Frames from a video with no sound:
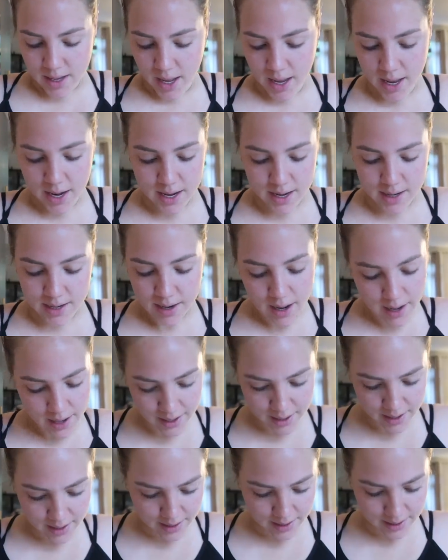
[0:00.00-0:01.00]
And
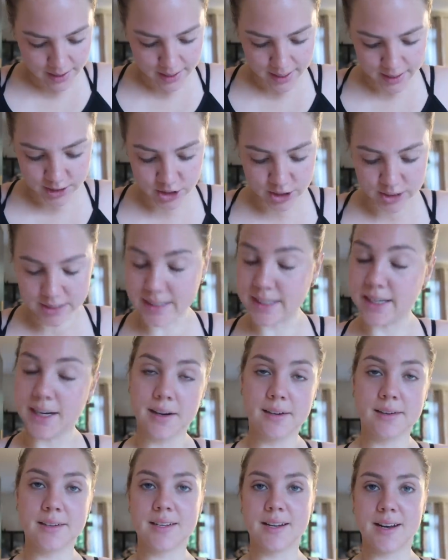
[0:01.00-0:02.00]
I just
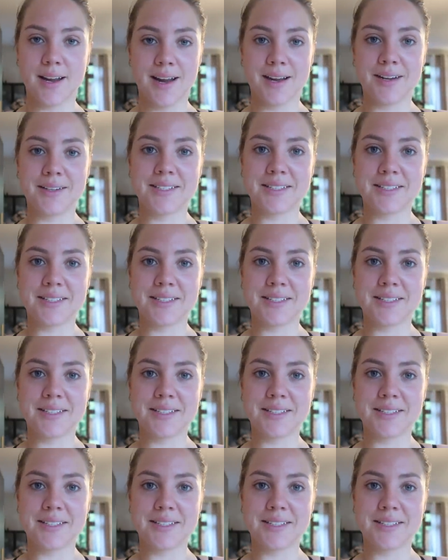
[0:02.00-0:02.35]
didn't today,